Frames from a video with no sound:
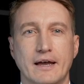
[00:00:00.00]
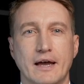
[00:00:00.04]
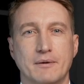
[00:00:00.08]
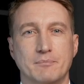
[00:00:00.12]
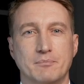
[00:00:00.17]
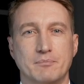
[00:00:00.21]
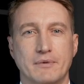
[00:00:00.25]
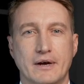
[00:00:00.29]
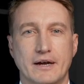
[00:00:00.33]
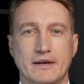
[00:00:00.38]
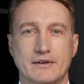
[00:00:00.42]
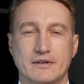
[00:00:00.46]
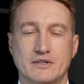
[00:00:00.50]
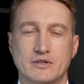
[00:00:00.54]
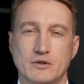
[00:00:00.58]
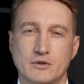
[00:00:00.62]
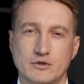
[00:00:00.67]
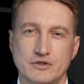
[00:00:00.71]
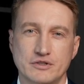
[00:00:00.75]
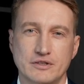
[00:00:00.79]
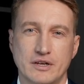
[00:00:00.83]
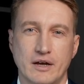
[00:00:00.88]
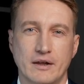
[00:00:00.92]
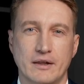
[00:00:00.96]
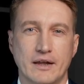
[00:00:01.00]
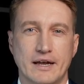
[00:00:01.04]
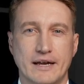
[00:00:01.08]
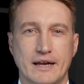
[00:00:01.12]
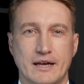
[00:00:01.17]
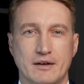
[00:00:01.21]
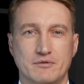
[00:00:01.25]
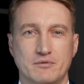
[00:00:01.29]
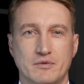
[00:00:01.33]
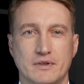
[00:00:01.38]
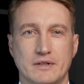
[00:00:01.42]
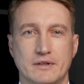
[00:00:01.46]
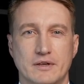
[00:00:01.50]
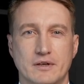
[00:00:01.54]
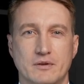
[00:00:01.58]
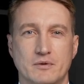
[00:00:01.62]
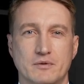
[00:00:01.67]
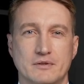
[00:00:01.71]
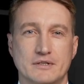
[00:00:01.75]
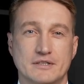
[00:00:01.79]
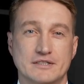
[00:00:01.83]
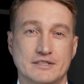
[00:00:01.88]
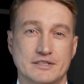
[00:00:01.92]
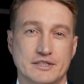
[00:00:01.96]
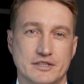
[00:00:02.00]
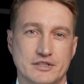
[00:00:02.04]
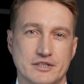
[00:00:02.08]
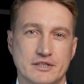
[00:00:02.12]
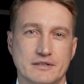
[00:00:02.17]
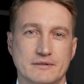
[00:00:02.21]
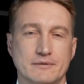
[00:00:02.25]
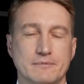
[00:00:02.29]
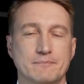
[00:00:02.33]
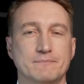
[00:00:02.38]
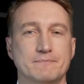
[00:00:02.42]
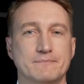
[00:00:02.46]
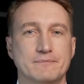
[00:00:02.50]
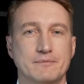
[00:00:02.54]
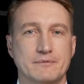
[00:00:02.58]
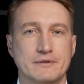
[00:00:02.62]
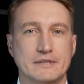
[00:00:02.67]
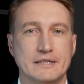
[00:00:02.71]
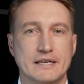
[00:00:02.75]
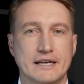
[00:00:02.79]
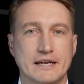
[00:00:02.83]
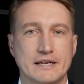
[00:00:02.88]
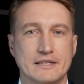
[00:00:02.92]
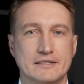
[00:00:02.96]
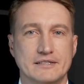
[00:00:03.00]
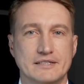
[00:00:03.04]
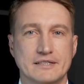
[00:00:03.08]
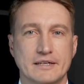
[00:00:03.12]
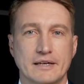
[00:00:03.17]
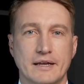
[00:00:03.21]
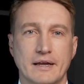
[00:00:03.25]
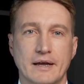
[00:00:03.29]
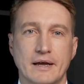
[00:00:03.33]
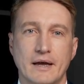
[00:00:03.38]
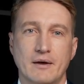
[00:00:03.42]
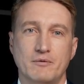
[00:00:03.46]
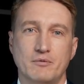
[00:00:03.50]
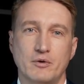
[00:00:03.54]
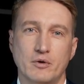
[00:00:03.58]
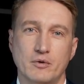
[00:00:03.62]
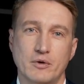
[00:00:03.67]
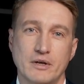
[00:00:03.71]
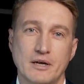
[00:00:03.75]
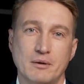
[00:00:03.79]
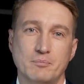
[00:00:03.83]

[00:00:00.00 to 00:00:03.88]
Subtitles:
I bet. So it's not like every little decision needs FRA